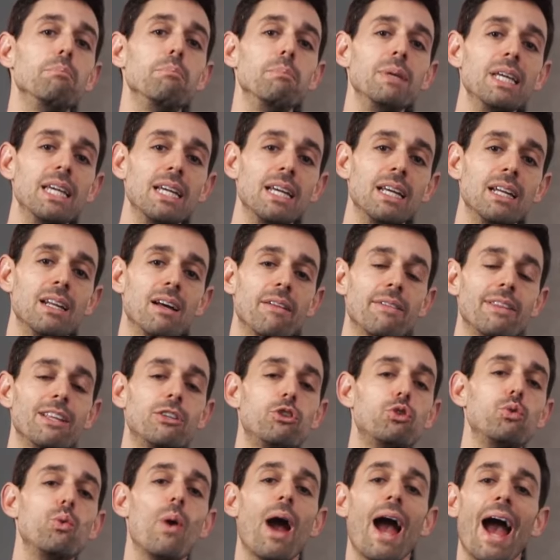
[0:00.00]
mean
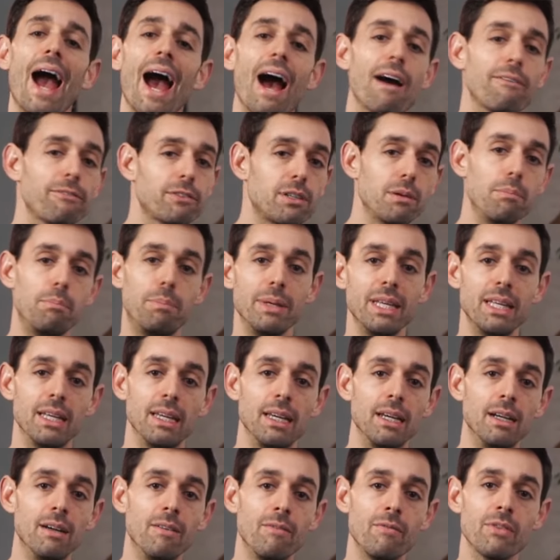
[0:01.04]
that you have to
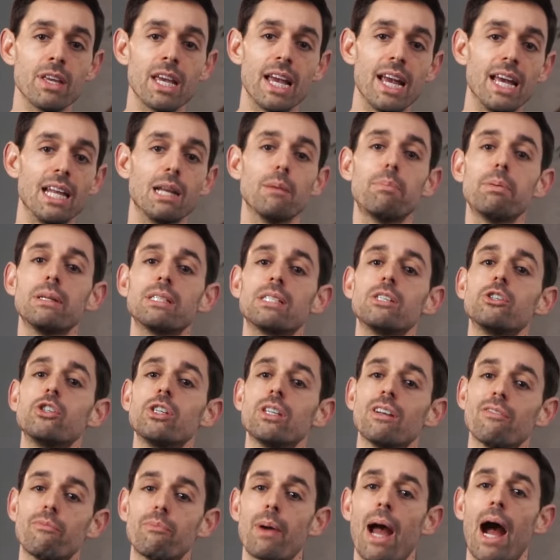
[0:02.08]
be in a
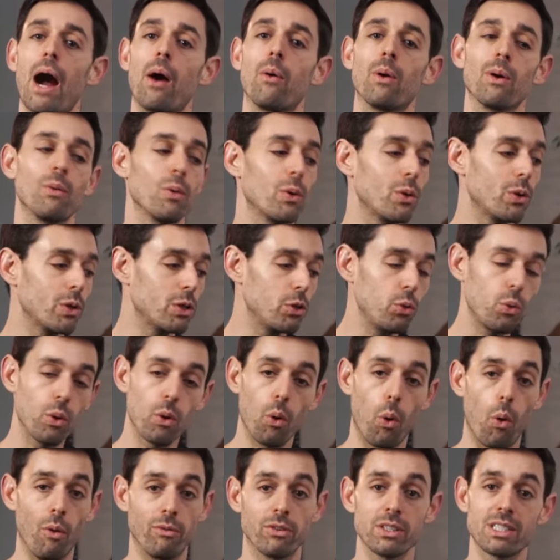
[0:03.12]
position of power where you are
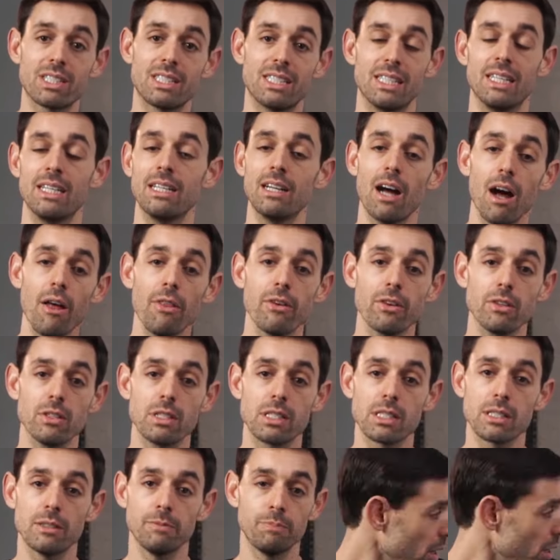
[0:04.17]
overseeing
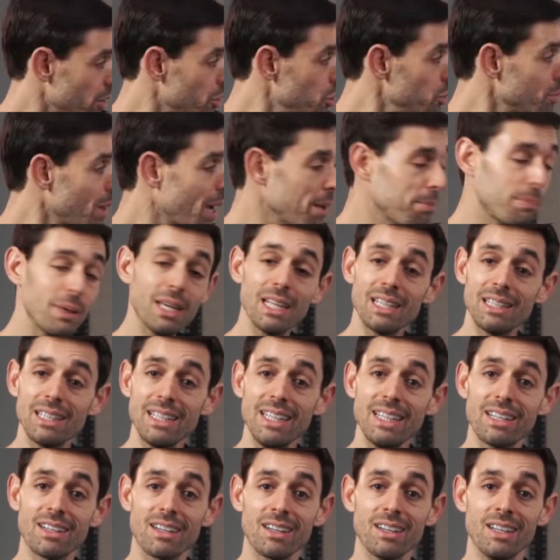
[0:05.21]
others. You might be a
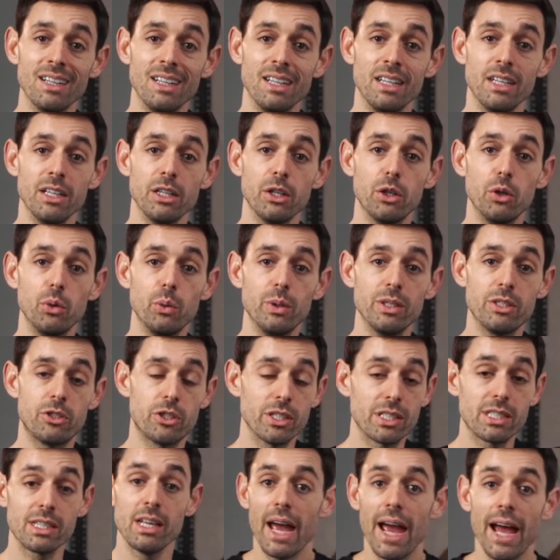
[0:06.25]
leader who is
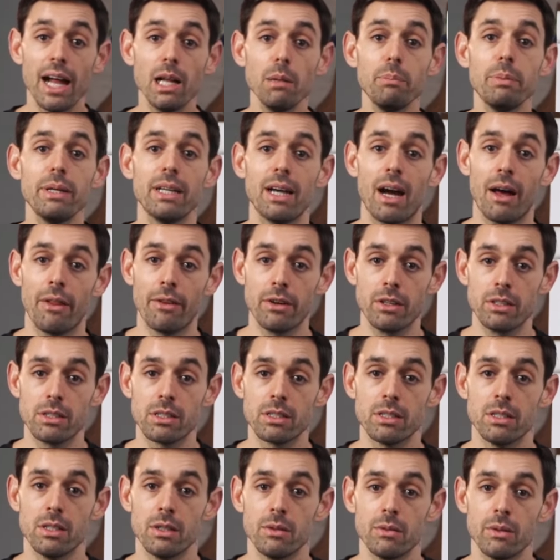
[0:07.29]
just helping
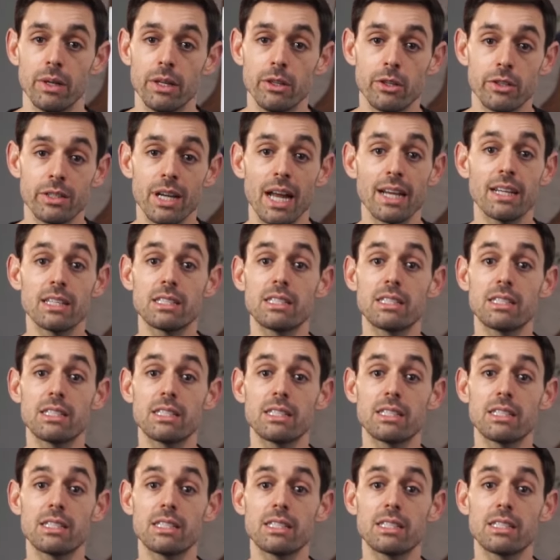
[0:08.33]
others. You're not